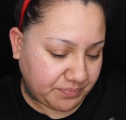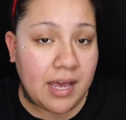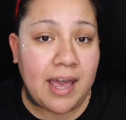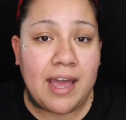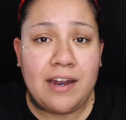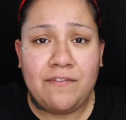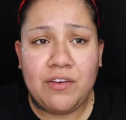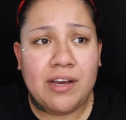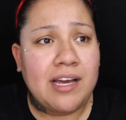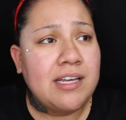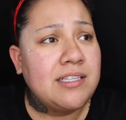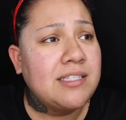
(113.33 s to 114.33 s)
And if you
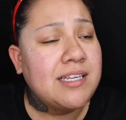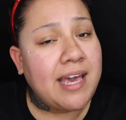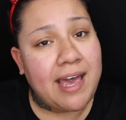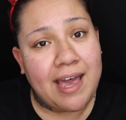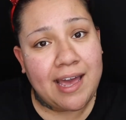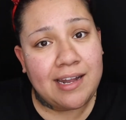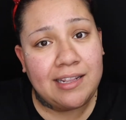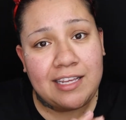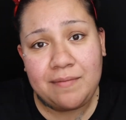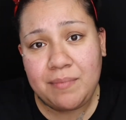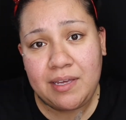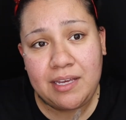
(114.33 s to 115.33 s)
guys can,
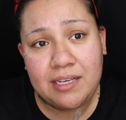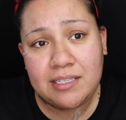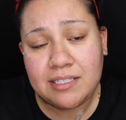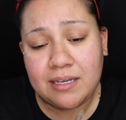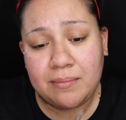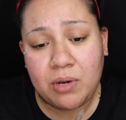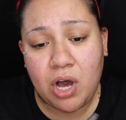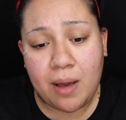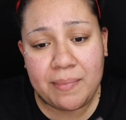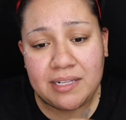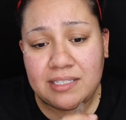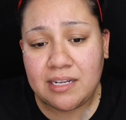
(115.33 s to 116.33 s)
leave me some
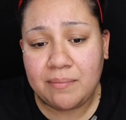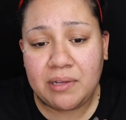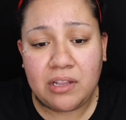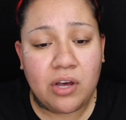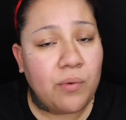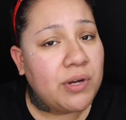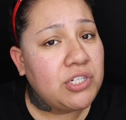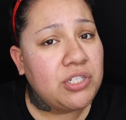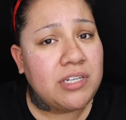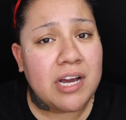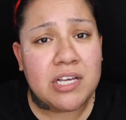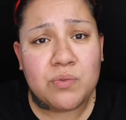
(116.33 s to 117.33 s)
comments down below what you
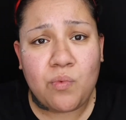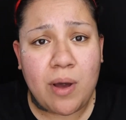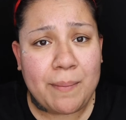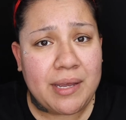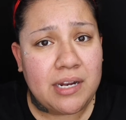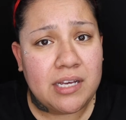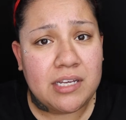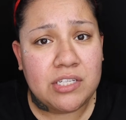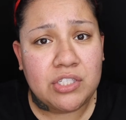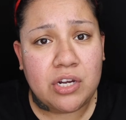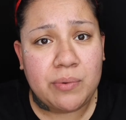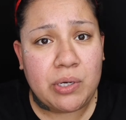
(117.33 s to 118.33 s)
guys want me to
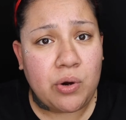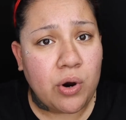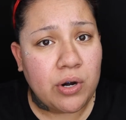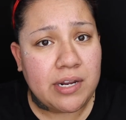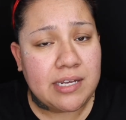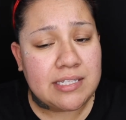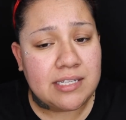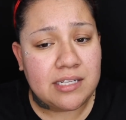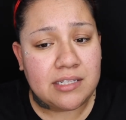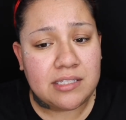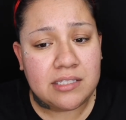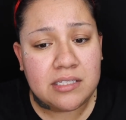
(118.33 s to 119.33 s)
start recording,
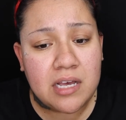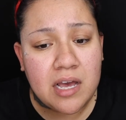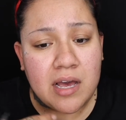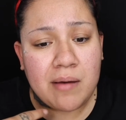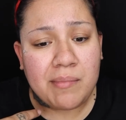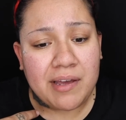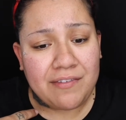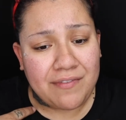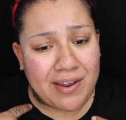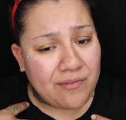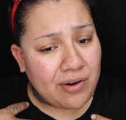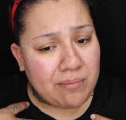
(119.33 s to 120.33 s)
since my
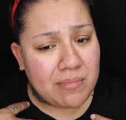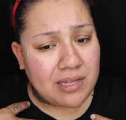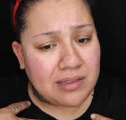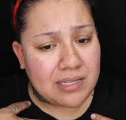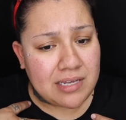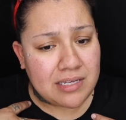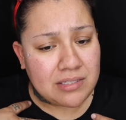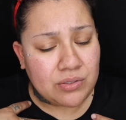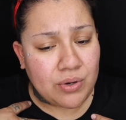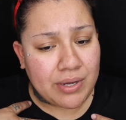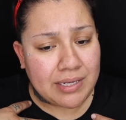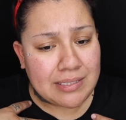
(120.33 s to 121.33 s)
favorite month is
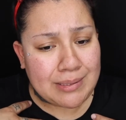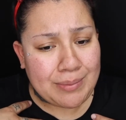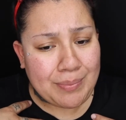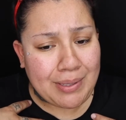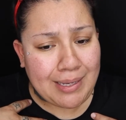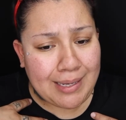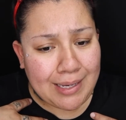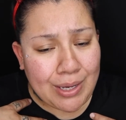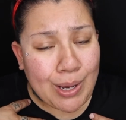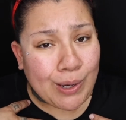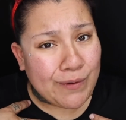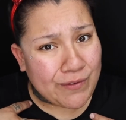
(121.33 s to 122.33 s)
going to be
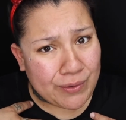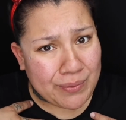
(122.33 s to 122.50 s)
over